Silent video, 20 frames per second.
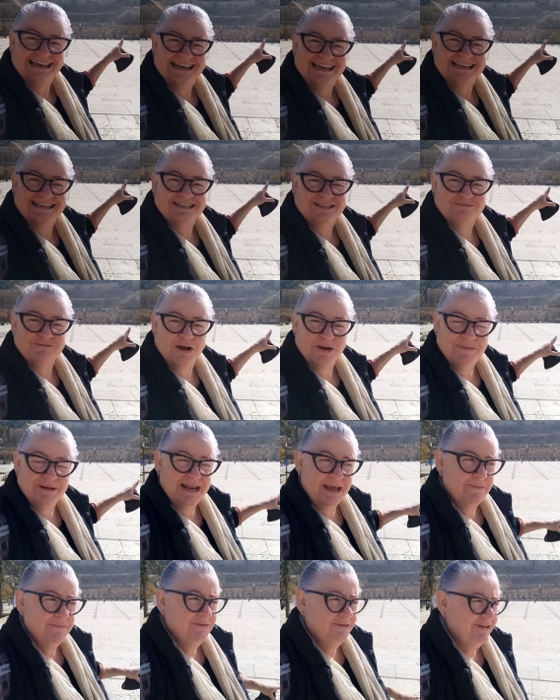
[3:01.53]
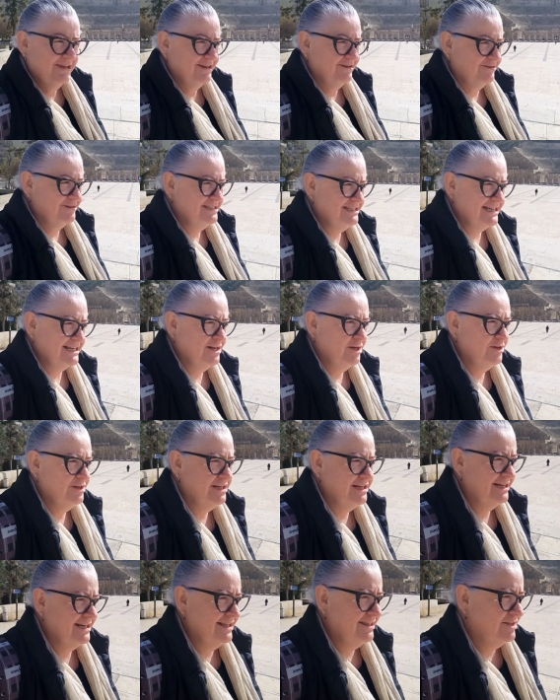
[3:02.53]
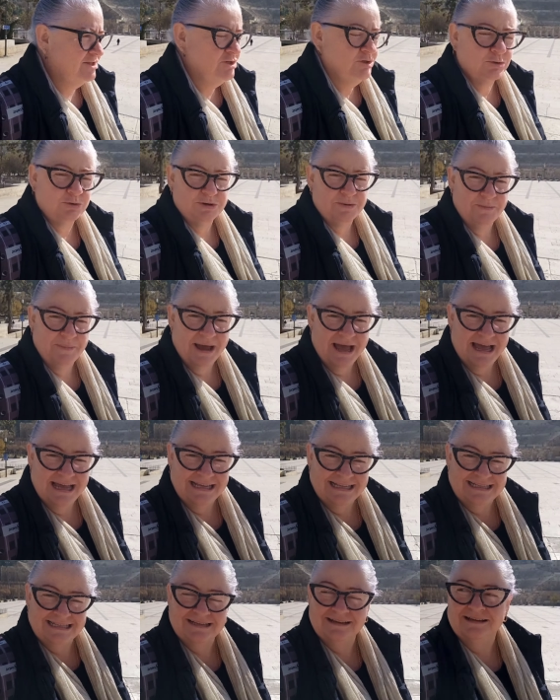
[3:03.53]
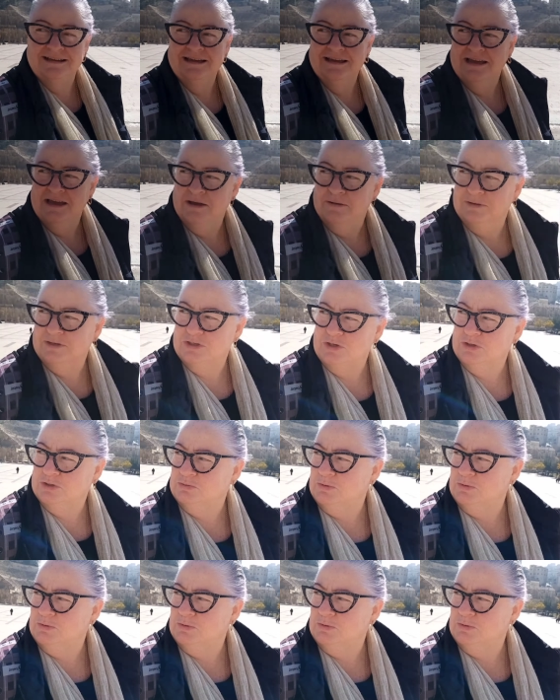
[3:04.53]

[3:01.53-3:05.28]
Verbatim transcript: Here's the Roman amphitheatre. It's included in the Jordan Pass which